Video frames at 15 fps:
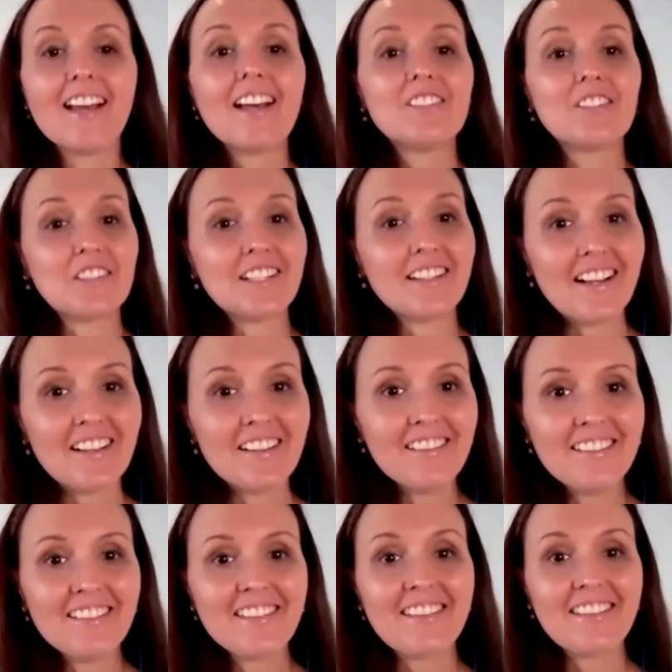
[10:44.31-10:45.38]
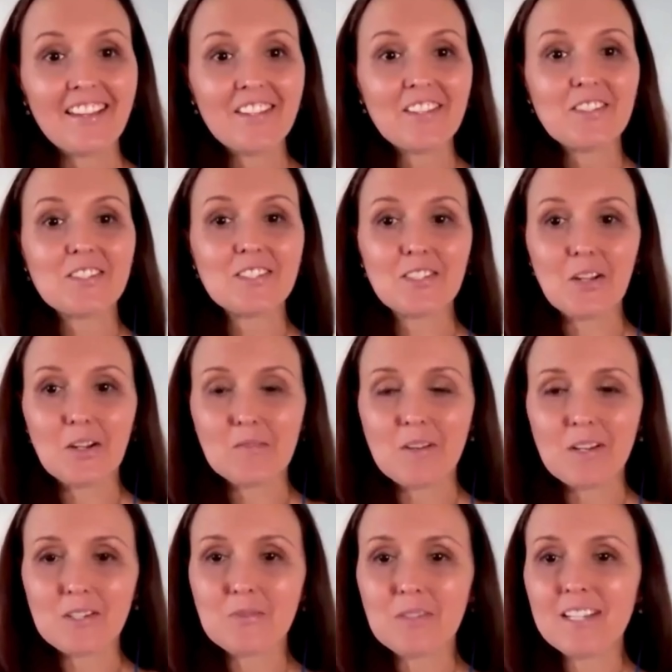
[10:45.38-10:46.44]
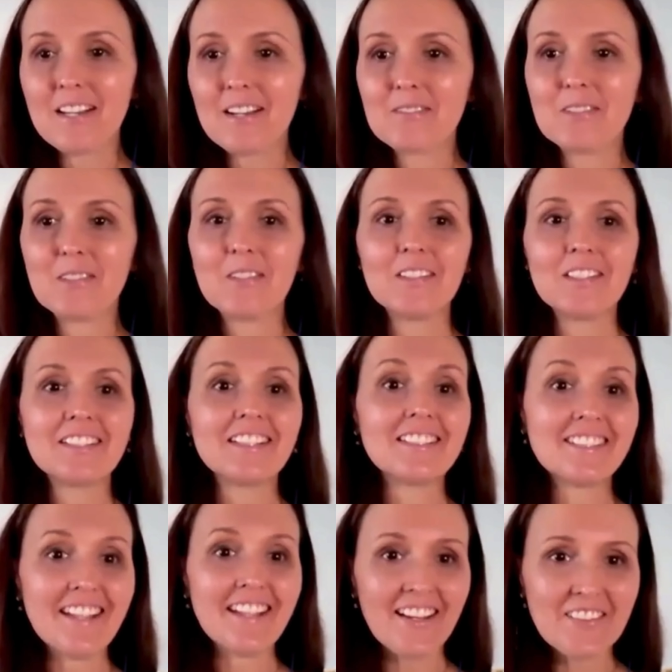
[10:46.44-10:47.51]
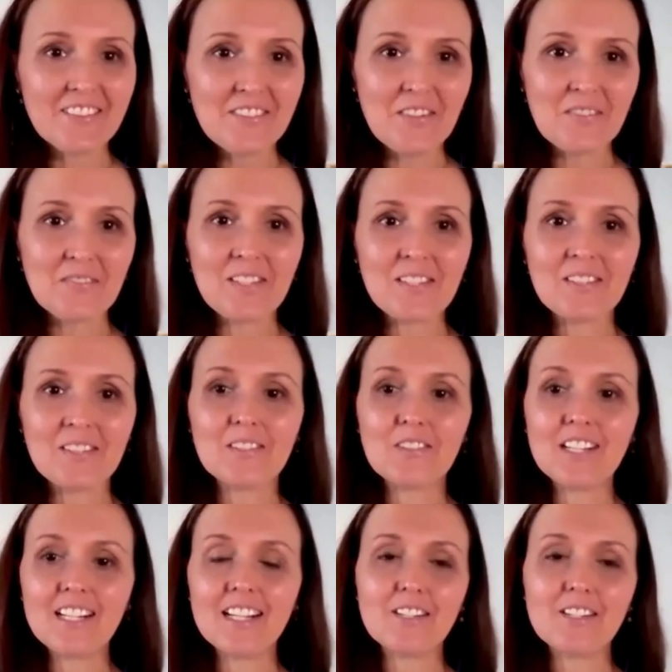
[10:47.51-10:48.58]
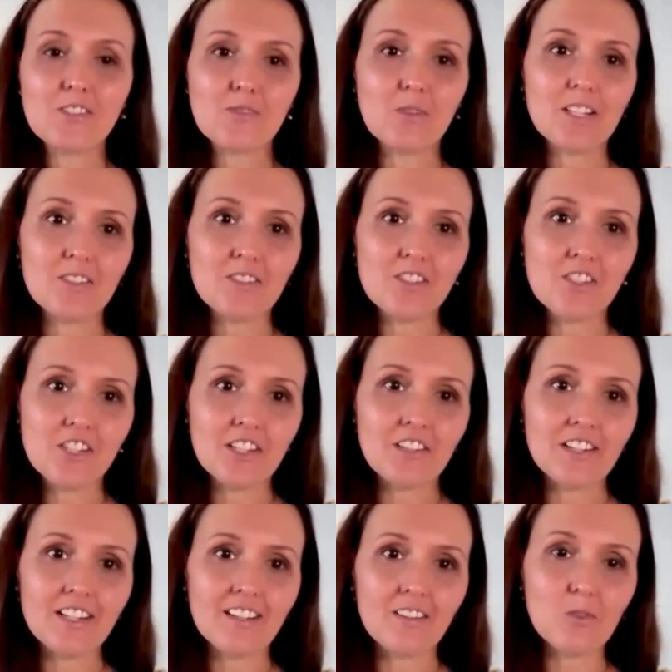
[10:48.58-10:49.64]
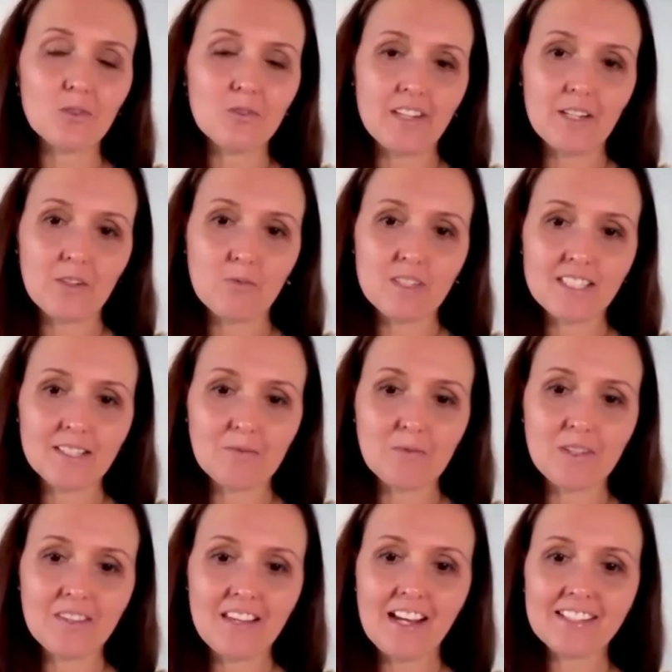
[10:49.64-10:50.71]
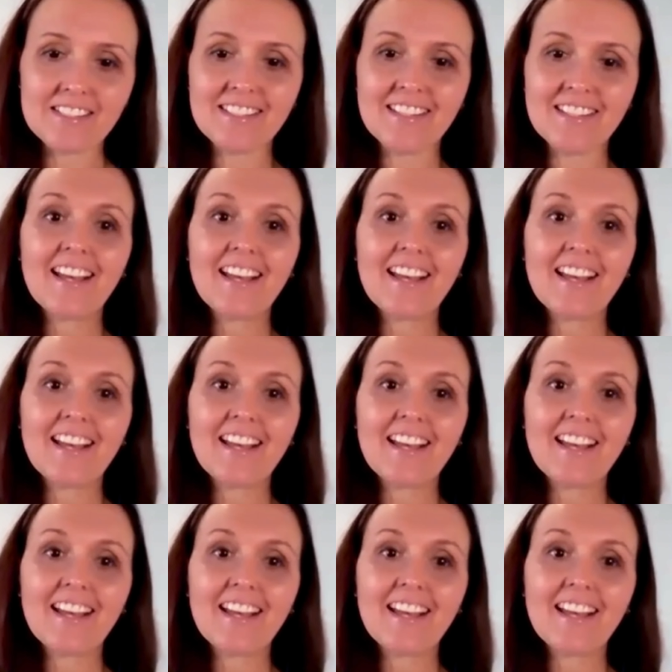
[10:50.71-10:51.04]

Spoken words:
Dr. Gail, thank you so much. We have learned a ton from you. Really enjoyed you sharing all of that wisdom with us.